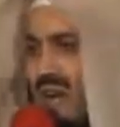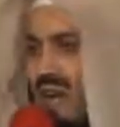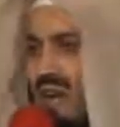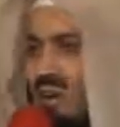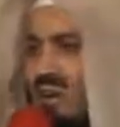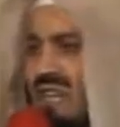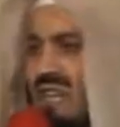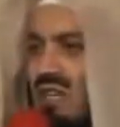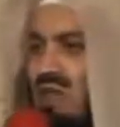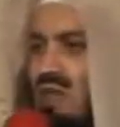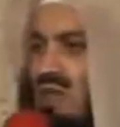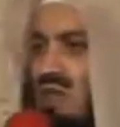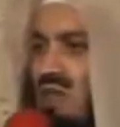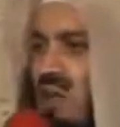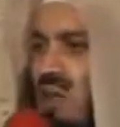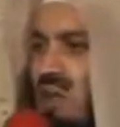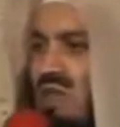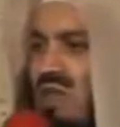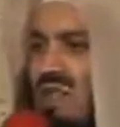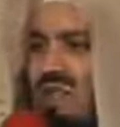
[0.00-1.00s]
And we need to
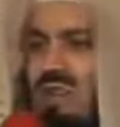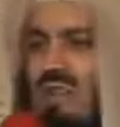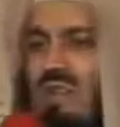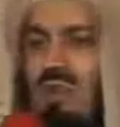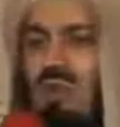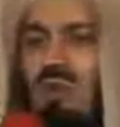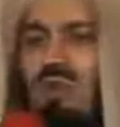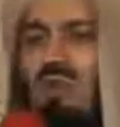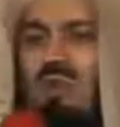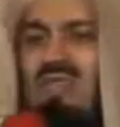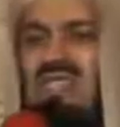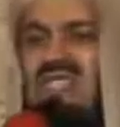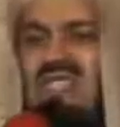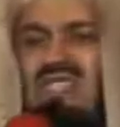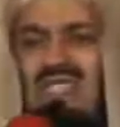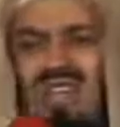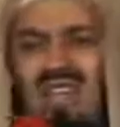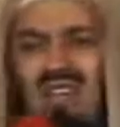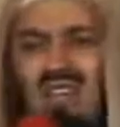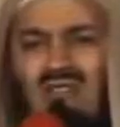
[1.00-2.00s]
know that we will
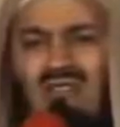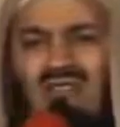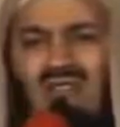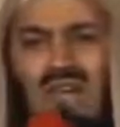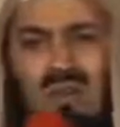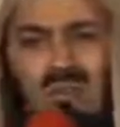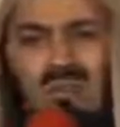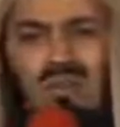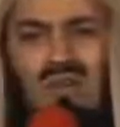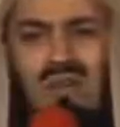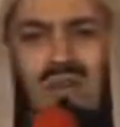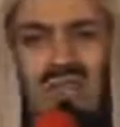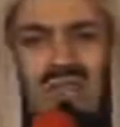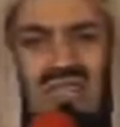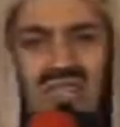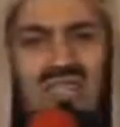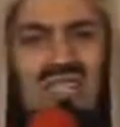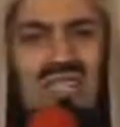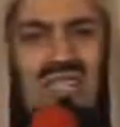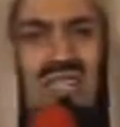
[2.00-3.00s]
serve them
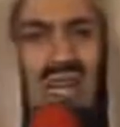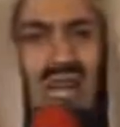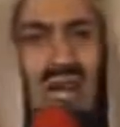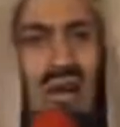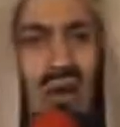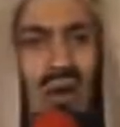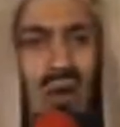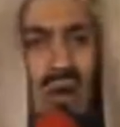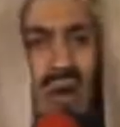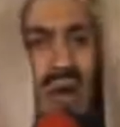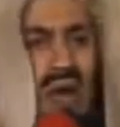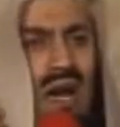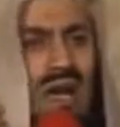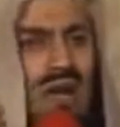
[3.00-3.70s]
because this is how